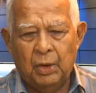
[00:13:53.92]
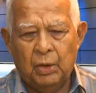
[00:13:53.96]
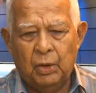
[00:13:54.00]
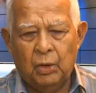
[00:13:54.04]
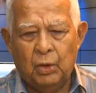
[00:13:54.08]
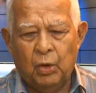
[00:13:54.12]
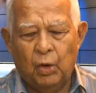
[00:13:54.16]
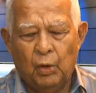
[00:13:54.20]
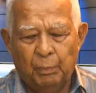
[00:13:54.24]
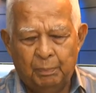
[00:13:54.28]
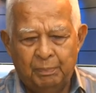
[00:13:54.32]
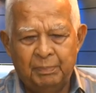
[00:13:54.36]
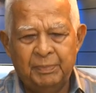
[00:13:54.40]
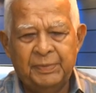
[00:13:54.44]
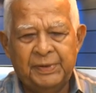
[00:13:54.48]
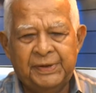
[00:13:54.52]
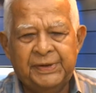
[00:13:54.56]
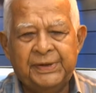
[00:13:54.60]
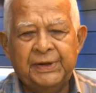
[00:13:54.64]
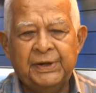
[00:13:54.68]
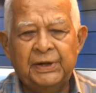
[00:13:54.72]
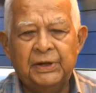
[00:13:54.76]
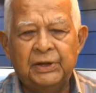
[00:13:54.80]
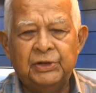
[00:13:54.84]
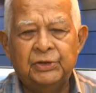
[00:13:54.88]
Open
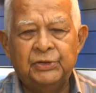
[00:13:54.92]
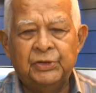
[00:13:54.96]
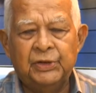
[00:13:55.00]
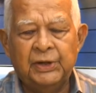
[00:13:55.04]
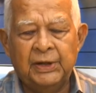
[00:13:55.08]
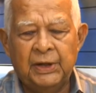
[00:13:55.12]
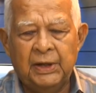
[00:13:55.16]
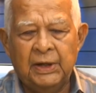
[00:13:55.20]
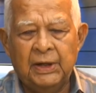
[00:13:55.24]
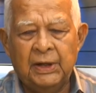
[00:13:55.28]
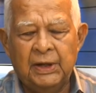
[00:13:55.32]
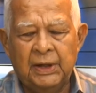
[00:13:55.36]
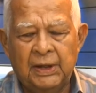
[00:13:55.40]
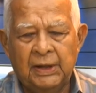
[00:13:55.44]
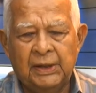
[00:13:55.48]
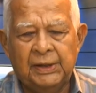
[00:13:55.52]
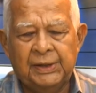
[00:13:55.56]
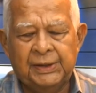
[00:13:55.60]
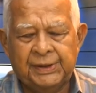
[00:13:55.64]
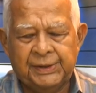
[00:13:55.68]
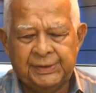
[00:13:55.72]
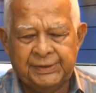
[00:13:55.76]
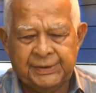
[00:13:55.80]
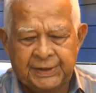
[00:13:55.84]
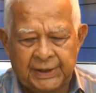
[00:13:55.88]
surgery is
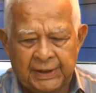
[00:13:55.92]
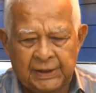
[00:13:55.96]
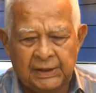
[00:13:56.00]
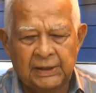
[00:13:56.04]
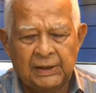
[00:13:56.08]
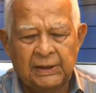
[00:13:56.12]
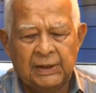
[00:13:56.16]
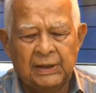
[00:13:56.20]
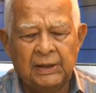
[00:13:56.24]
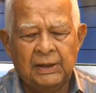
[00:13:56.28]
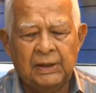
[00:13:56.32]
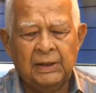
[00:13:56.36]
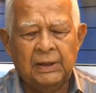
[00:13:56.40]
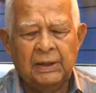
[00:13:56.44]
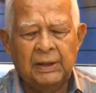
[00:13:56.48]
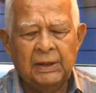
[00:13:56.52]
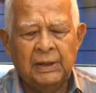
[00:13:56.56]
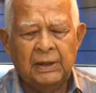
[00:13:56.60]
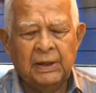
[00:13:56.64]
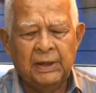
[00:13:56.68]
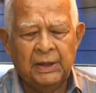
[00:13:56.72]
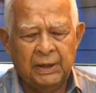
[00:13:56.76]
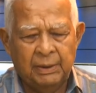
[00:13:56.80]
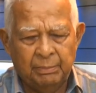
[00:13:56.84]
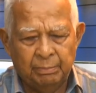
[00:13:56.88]
still
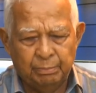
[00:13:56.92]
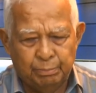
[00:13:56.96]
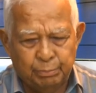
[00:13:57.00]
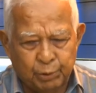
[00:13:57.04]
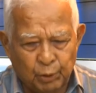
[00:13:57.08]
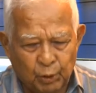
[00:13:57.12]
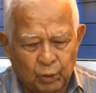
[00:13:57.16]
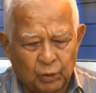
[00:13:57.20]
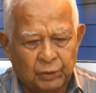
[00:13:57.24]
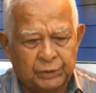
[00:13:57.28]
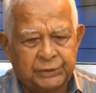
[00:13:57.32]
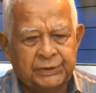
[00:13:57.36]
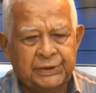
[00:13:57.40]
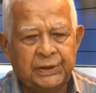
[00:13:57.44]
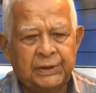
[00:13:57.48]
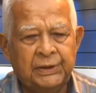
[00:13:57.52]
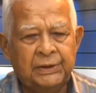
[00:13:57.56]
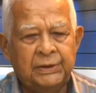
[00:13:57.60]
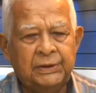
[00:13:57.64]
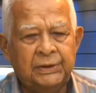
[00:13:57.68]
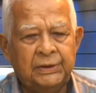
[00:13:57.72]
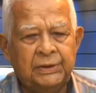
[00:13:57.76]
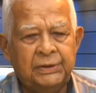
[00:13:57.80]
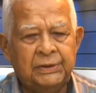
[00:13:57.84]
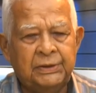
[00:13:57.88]

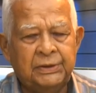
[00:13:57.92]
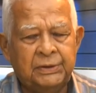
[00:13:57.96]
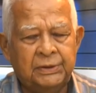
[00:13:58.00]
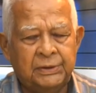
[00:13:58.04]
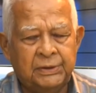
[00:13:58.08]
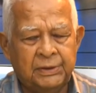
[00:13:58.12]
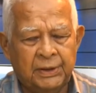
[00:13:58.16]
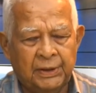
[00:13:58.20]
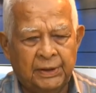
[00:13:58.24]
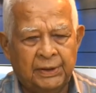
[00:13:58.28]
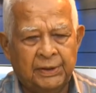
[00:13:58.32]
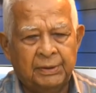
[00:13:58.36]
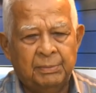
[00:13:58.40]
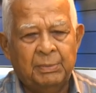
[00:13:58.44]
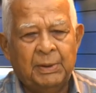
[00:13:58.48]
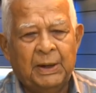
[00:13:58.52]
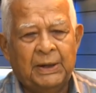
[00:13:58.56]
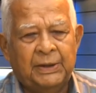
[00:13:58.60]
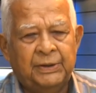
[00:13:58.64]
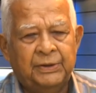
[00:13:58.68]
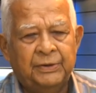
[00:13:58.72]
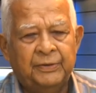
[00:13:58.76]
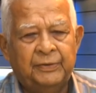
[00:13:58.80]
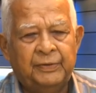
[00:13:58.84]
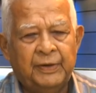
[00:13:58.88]
important. As a
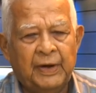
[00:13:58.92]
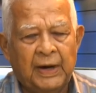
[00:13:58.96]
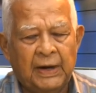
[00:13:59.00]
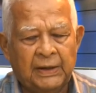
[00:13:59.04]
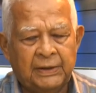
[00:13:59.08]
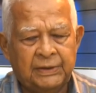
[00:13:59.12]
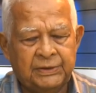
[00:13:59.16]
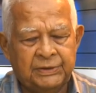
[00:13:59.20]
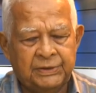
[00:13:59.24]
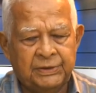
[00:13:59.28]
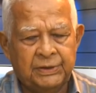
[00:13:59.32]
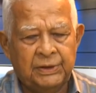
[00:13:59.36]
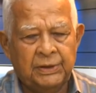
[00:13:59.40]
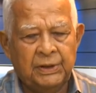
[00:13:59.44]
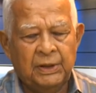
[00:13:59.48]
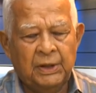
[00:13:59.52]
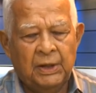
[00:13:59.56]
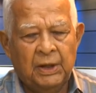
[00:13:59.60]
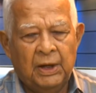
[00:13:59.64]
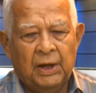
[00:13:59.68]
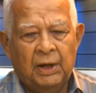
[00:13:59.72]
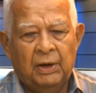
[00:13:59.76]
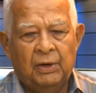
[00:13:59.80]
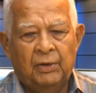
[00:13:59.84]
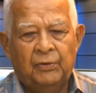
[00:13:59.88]
matter of fact,
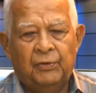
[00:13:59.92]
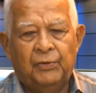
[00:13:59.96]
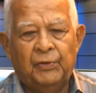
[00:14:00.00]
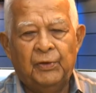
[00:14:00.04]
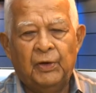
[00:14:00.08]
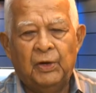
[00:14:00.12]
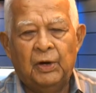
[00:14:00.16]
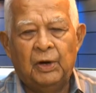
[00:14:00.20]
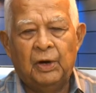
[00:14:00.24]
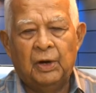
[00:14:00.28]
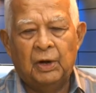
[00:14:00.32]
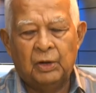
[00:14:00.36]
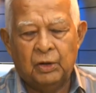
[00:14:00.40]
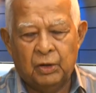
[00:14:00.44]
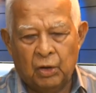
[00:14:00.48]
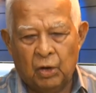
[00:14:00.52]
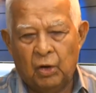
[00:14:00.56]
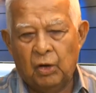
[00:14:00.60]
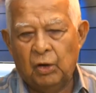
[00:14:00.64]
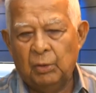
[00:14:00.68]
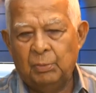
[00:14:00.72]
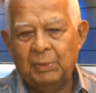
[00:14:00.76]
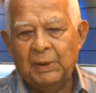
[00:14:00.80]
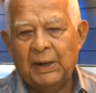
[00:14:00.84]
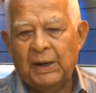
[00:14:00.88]
for
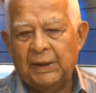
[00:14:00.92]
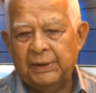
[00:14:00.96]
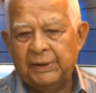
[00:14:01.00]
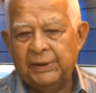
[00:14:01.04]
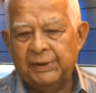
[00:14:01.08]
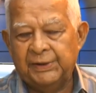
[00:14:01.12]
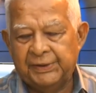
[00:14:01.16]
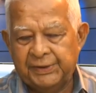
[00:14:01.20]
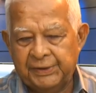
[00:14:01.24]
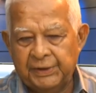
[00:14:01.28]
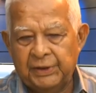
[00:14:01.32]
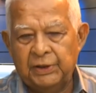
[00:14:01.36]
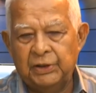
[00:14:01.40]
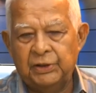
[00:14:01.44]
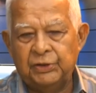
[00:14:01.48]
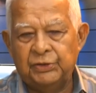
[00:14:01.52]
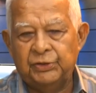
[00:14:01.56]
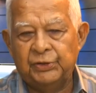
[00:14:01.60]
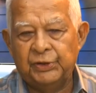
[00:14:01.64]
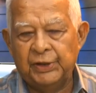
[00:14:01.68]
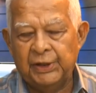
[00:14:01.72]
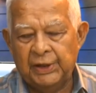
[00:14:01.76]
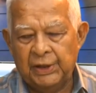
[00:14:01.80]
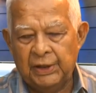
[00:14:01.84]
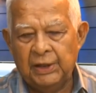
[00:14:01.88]
gallbladder
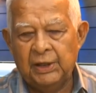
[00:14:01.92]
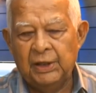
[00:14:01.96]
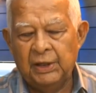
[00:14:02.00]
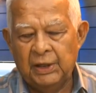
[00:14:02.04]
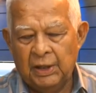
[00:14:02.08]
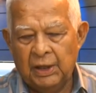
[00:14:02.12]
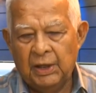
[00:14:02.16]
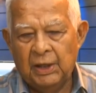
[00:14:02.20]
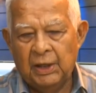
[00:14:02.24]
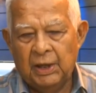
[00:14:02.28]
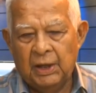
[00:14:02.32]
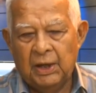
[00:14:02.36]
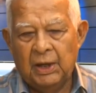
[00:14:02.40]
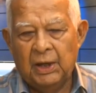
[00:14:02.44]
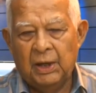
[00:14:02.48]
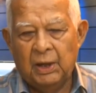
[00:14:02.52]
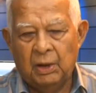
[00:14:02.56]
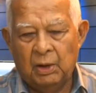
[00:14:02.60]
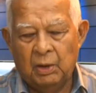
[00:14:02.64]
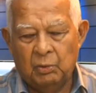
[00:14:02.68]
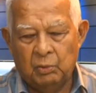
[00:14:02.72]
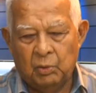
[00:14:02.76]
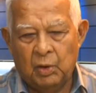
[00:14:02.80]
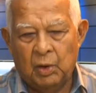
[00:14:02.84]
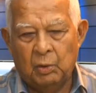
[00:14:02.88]
surgery,
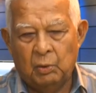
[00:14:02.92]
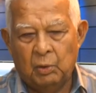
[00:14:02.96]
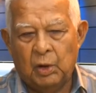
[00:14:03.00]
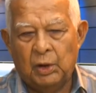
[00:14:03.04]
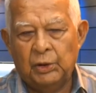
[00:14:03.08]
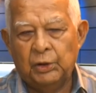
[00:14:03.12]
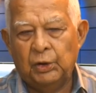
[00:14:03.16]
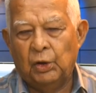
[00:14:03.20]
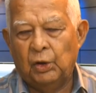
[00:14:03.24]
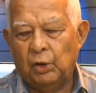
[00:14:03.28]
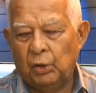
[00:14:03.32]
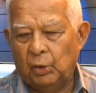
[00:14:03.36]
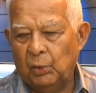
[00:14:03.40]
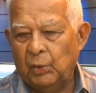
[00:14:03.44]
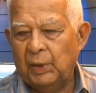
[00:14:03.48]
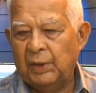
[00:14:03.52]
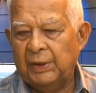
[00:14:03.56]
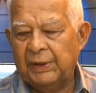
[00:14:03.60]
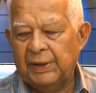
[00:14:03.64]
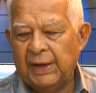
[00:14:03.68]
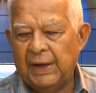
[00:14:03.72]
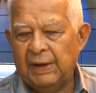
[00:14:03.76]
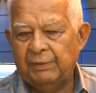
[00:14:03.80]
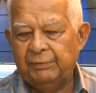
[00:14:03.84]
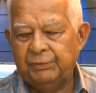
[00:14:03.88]
one
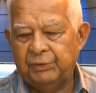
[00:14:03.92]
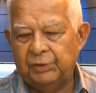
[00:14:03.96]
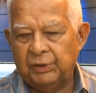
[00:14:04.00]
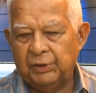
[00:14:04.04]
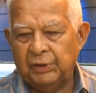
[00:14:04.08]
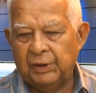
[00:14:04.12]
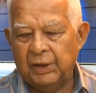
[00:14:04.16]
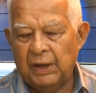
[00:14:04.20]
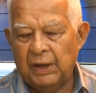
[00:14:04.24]
always have to